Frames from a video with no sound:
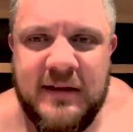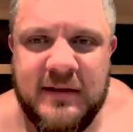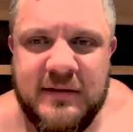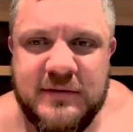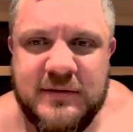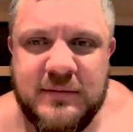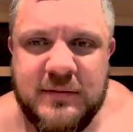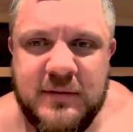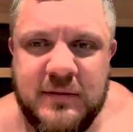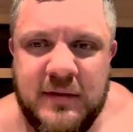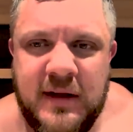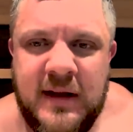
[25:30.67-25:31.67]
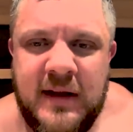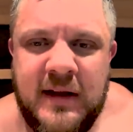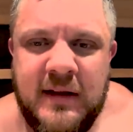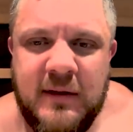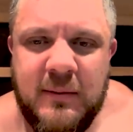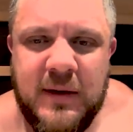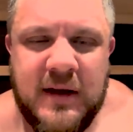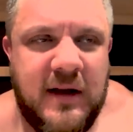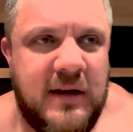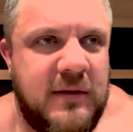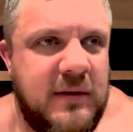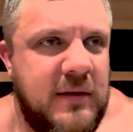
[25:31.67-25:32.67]
think it's so cool that we
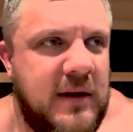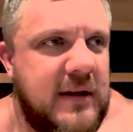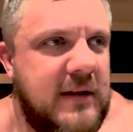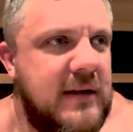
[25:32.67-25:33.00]
can do that.